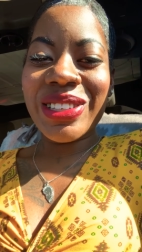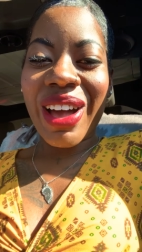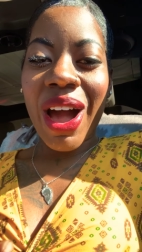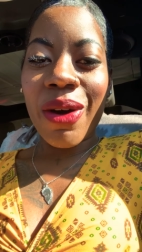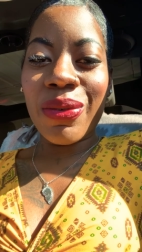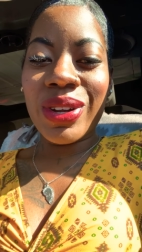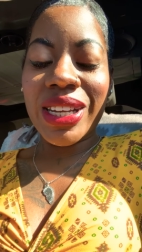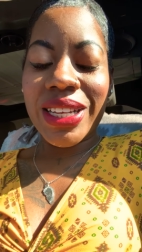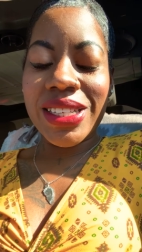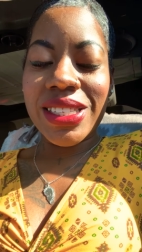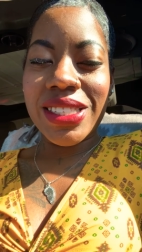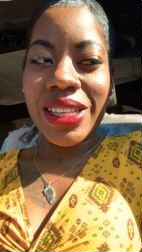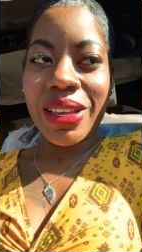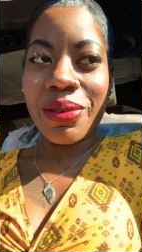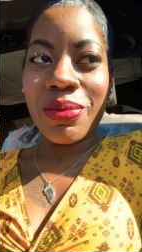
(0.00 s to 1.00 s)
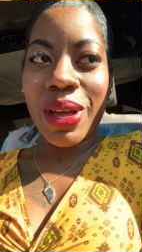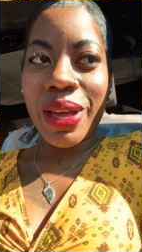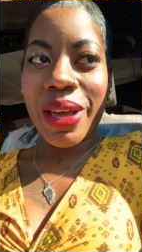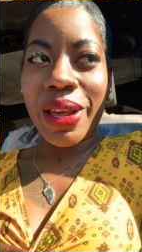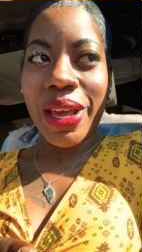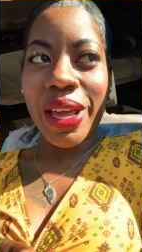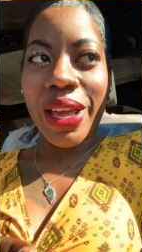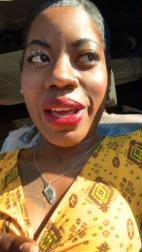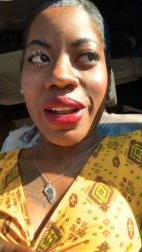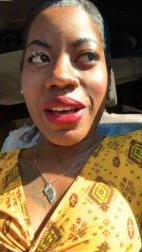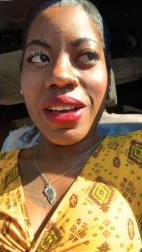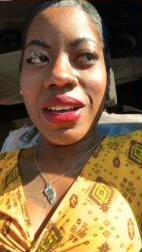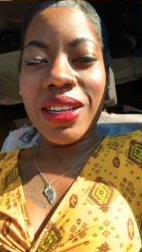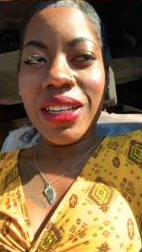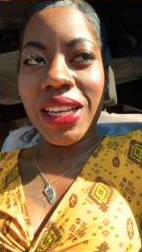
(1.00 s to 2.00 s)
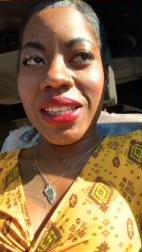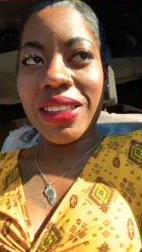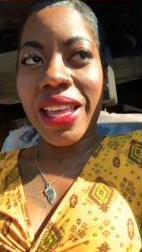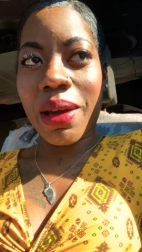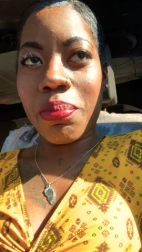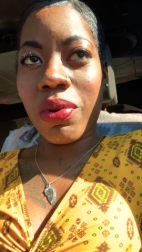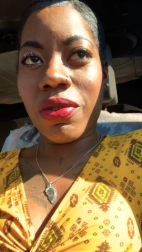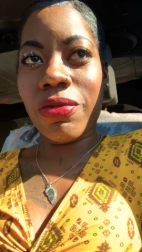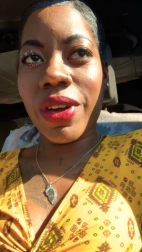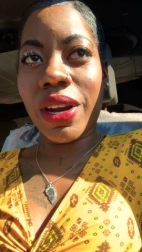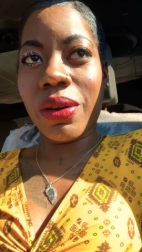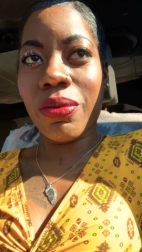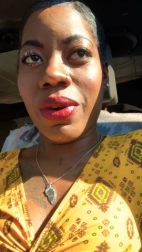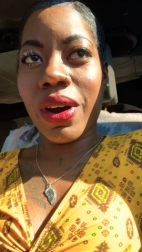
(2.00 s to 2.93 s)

so I release and, and, and uh, that prophetic